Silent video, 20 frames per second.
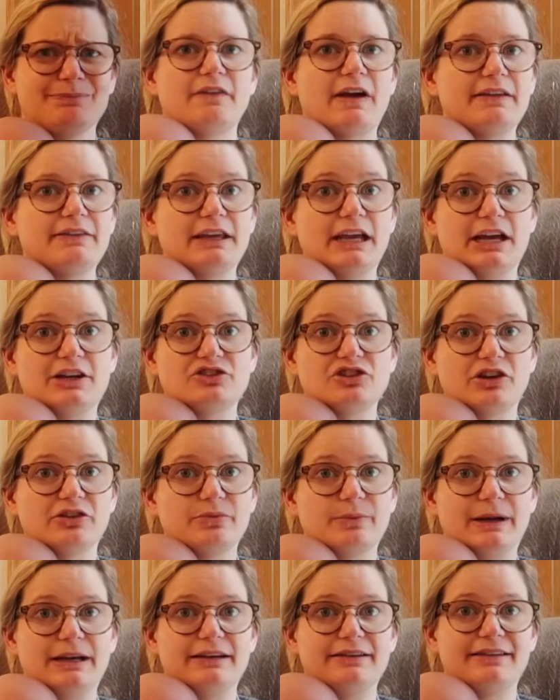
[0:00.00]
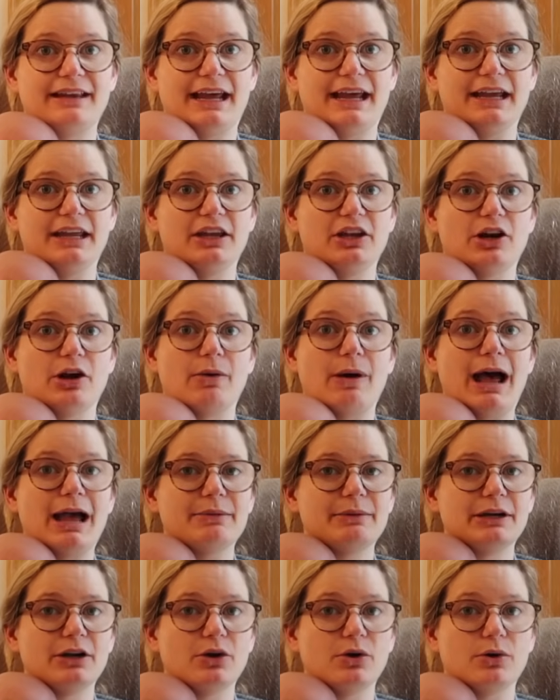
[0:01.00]
Finally, I just want to say, I
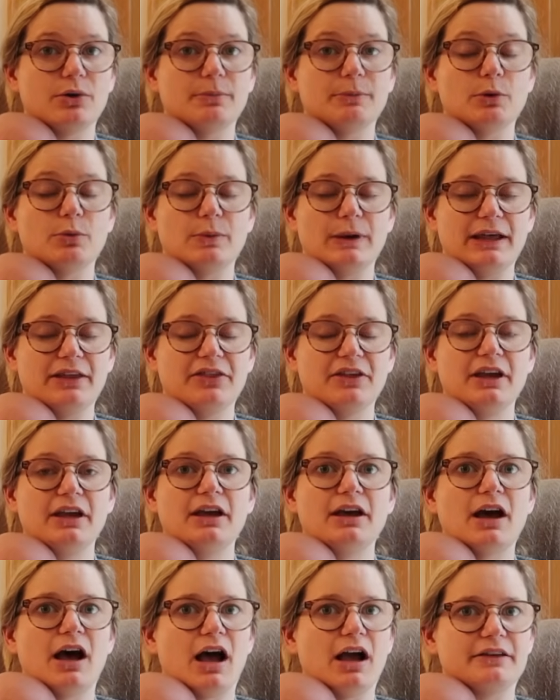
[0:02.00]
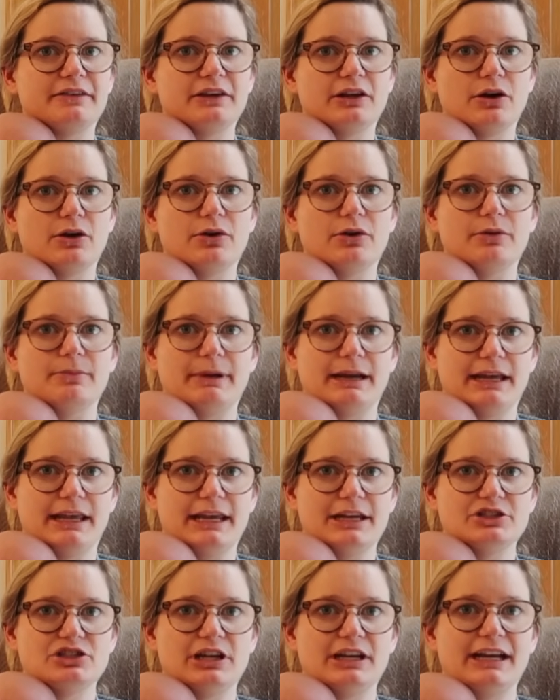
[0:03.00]
went home with oxycodone
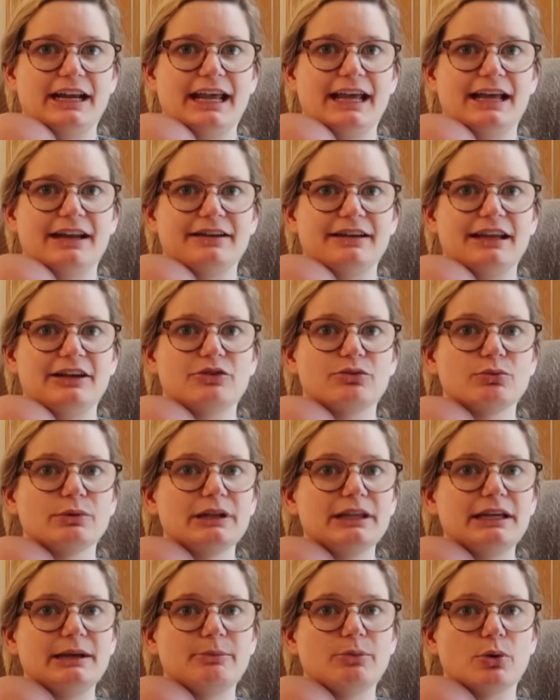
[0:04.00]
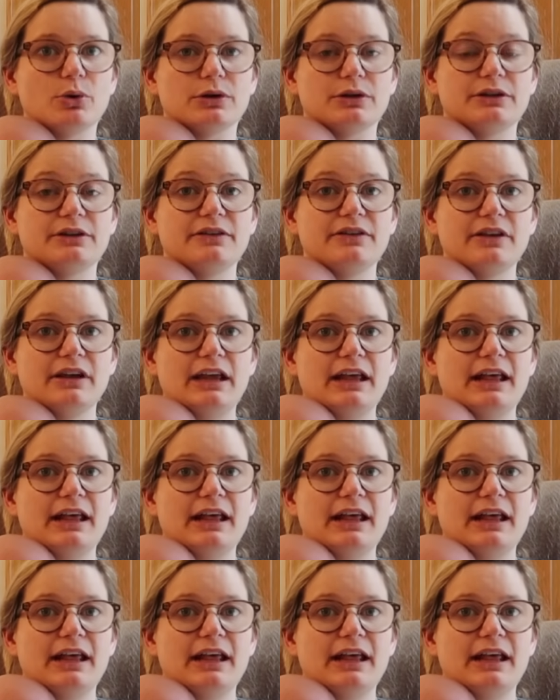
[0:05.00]
medication, and it's really important